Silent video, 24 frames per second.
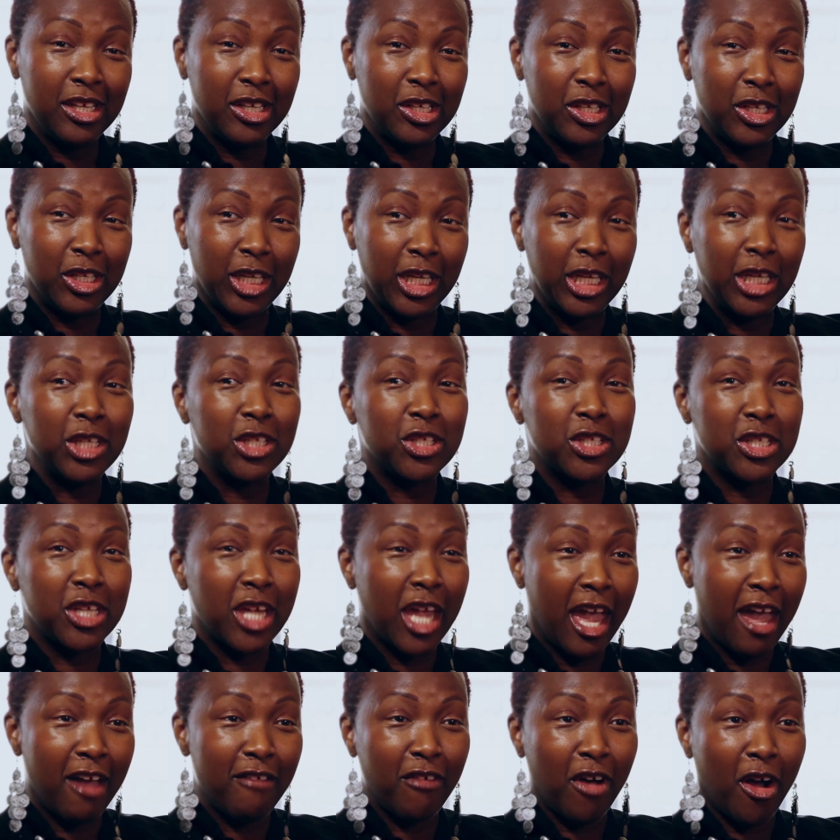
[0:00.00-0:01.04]
needs to
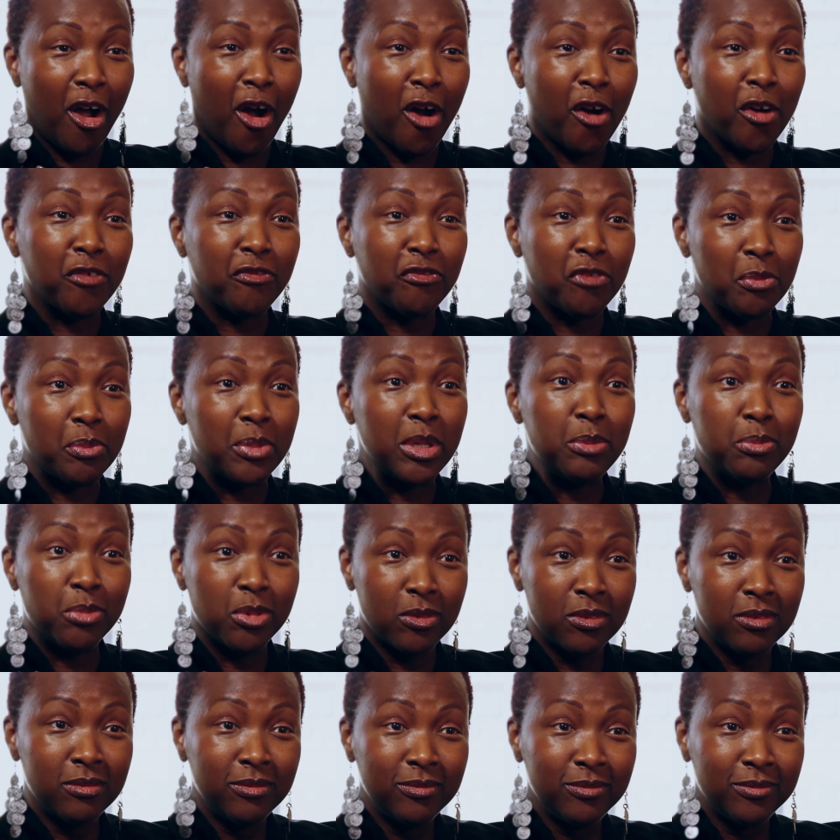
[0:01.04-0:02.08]
have a heart for people.
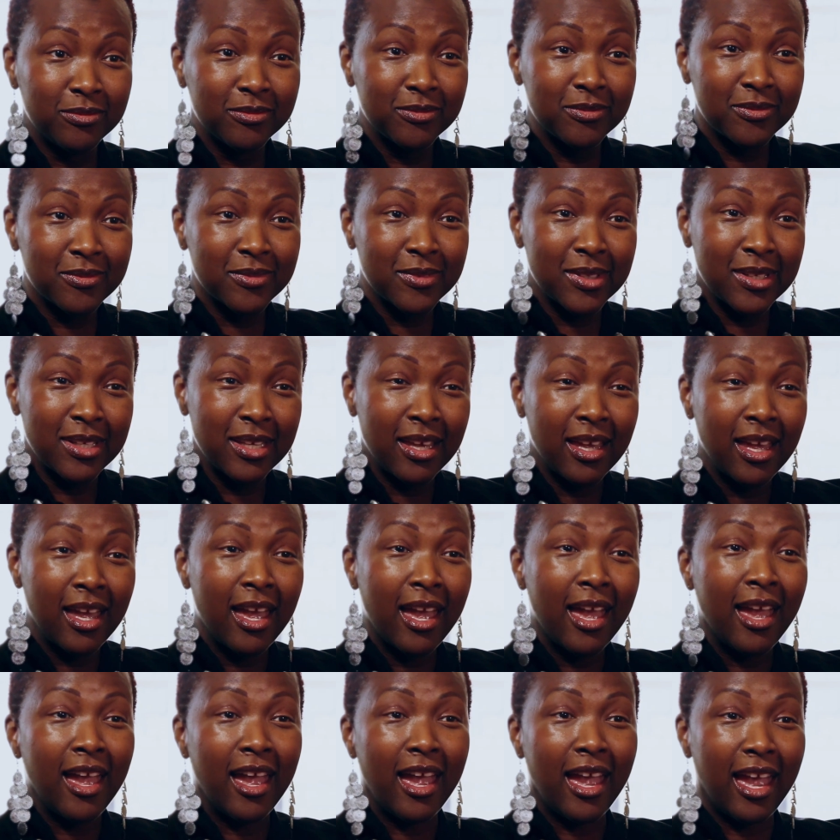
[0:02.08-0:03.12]

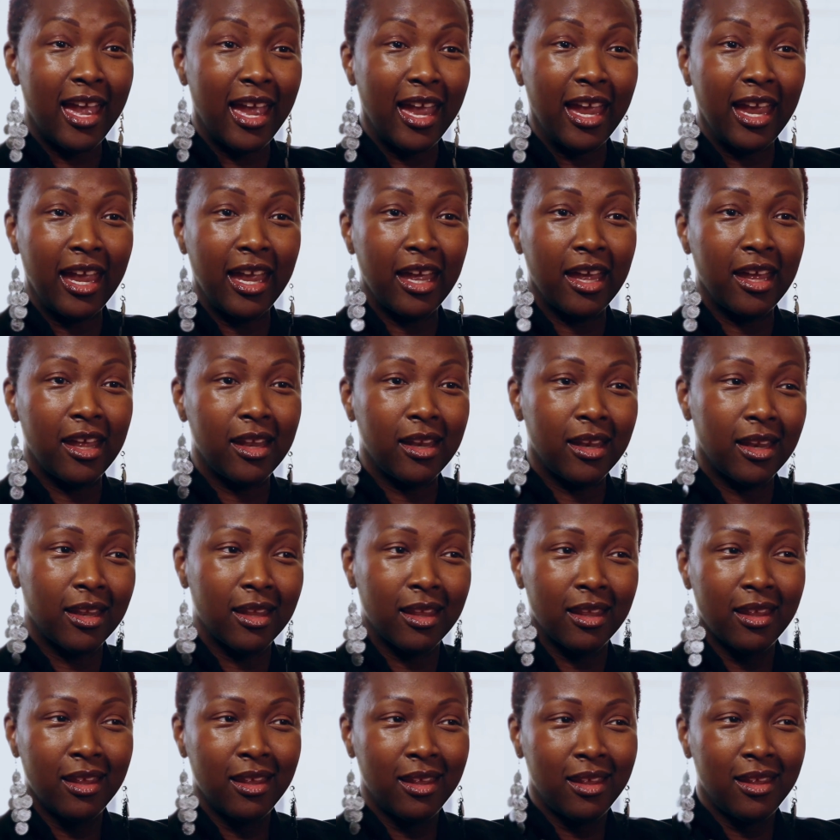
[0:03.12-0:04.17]
And
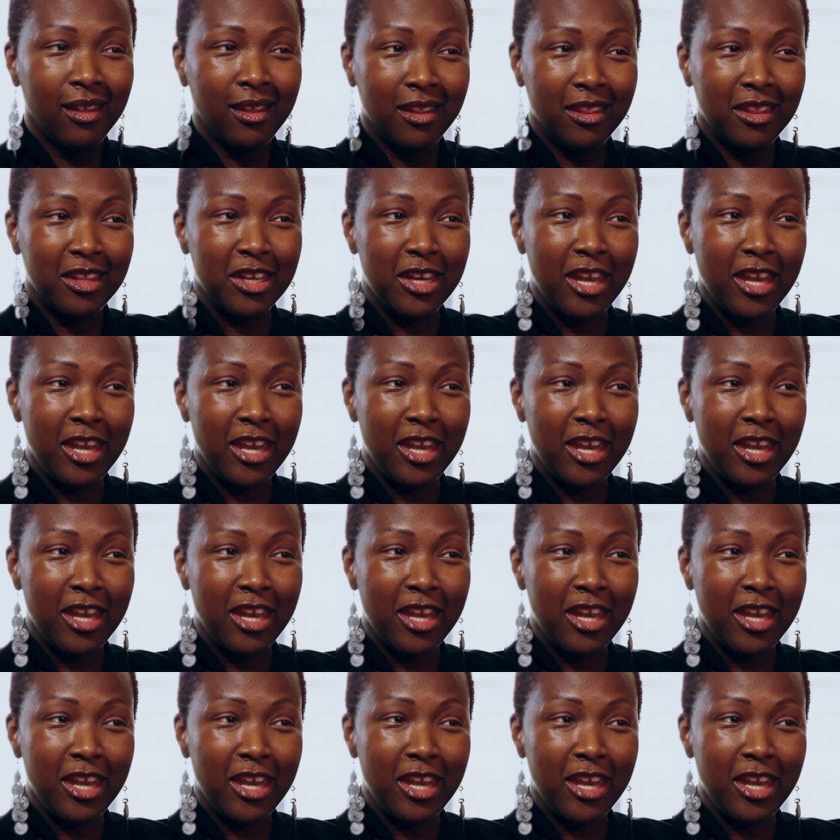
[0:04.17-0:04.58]
the